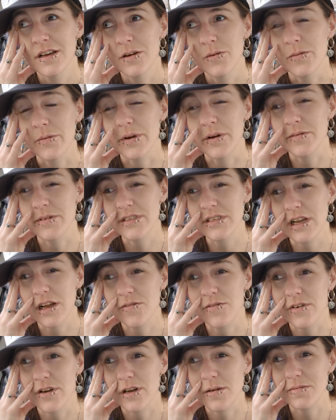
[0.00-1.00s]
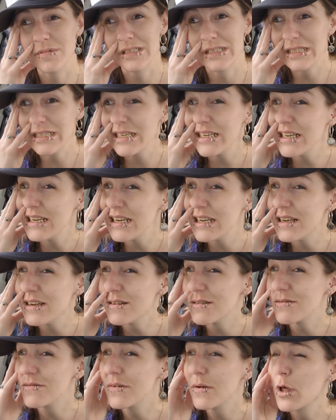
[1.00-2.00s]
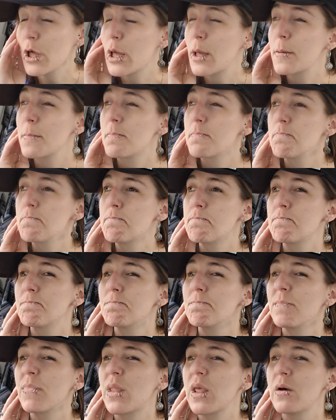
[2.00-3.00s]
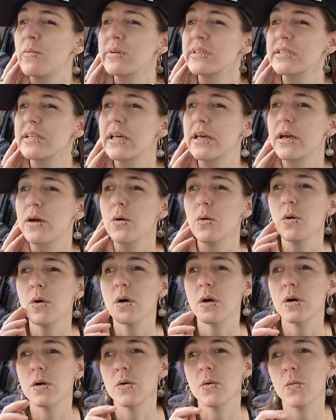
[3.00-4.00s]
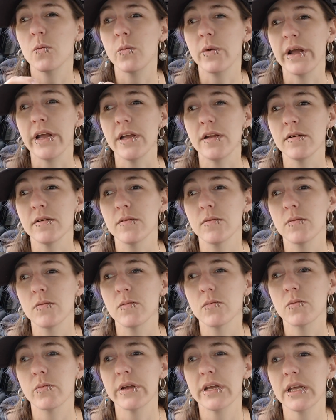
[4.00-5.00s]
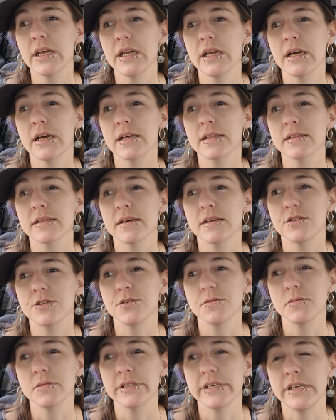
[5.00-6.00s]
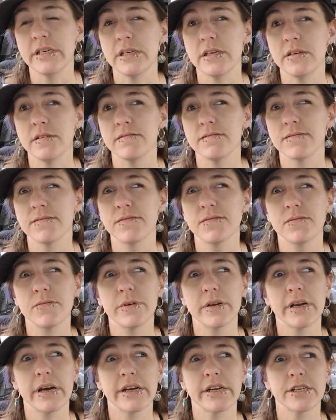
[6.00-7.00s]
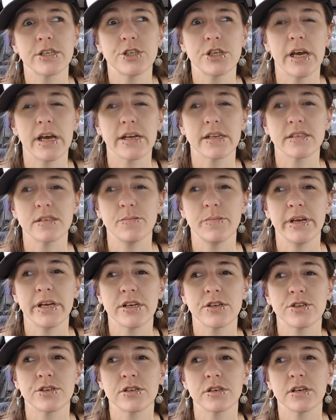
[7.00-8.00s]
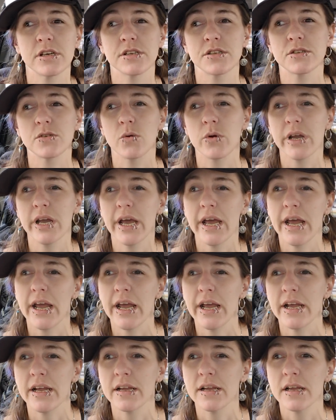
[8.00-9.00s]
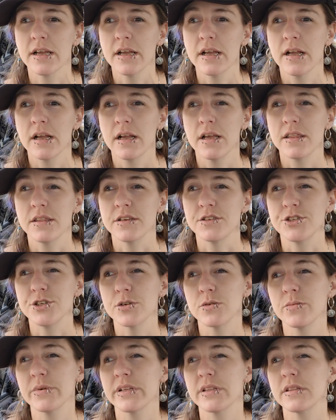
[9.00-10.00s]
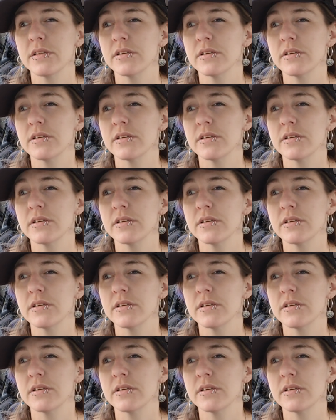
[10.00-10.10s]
when it was time for him to leave, it was like, wait, we can't let you leave. We got to check to make sure it's okay that you're with